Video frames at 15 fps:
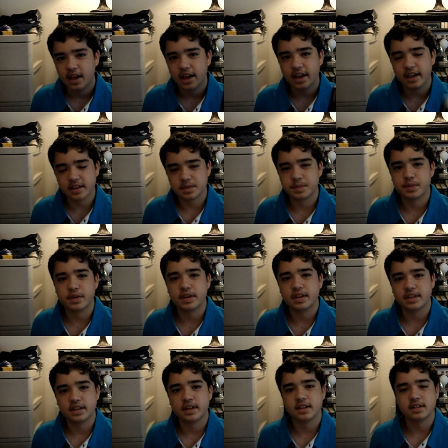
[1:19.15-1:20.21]
it gets pretty
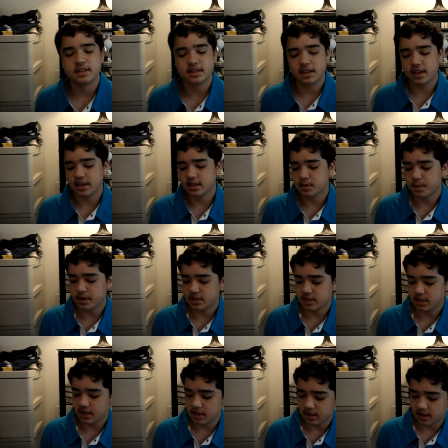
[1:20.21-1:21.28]
intense. Like,
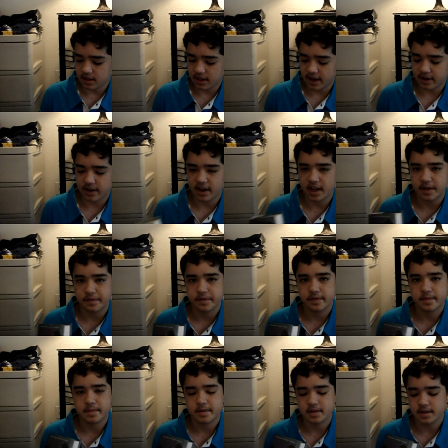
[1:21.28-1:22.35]
especially the latter half of
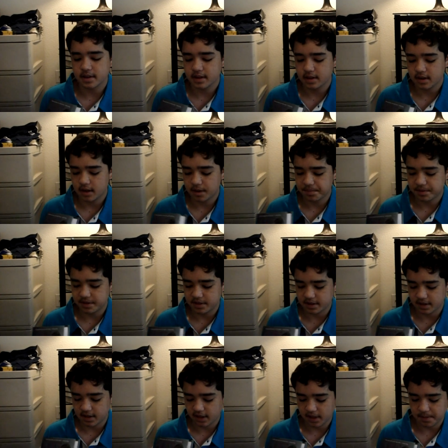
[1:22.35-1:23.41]
the book, up to the
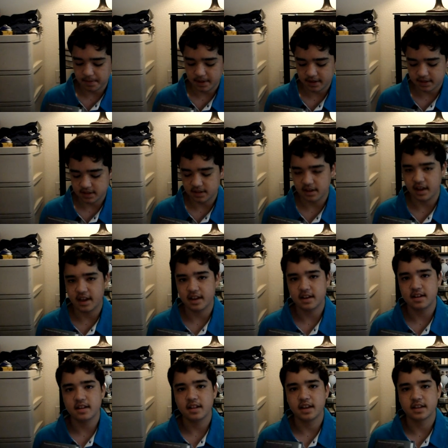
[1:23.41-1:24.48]
climax and the
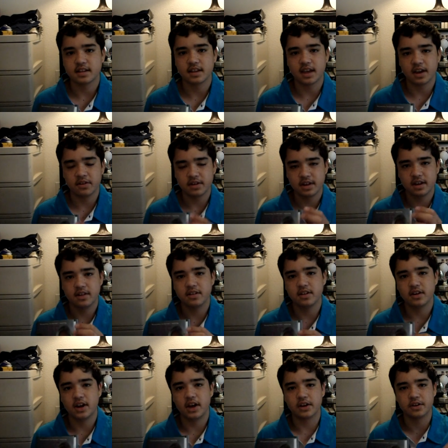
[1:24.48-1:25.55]
end, like the countdown,
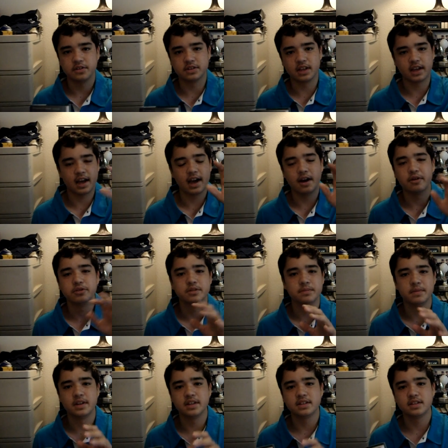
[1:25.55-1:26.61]
how it goes, like, hours and
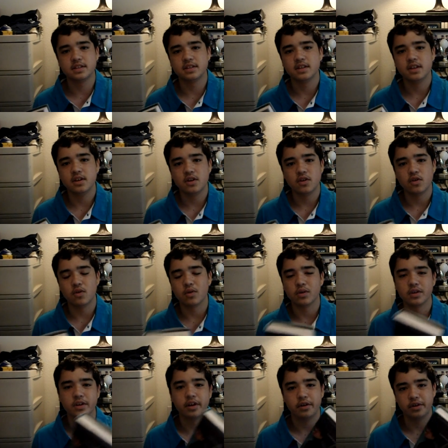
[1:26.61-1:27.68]
minutes, or,
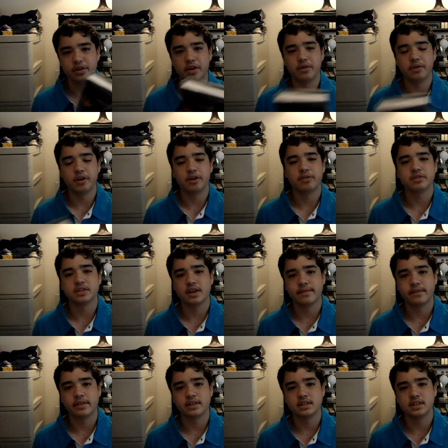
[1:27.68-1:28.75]
you don't know because you haven't
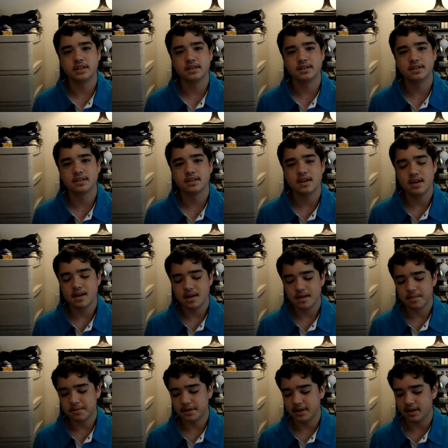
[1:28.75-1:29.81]
read the series.
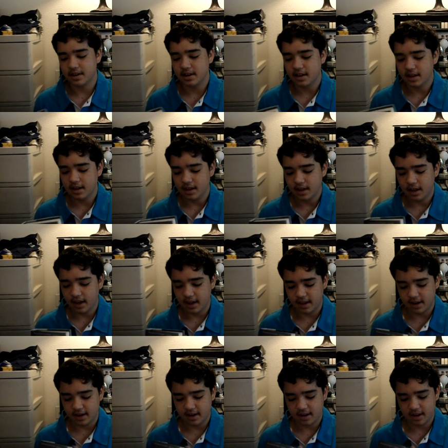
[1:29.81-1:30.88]
But, and
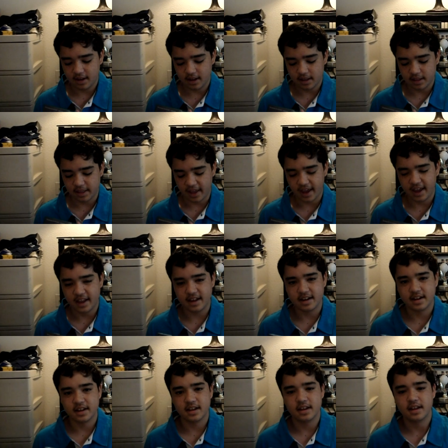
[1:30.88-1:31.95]
the end
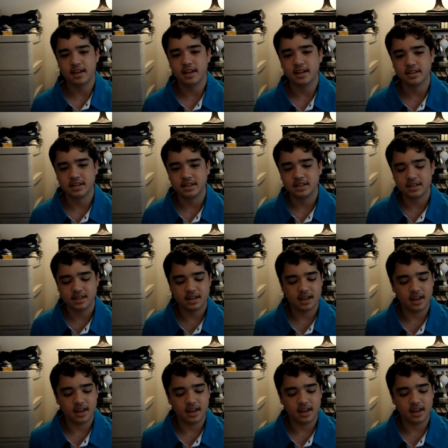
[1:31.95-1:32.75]
is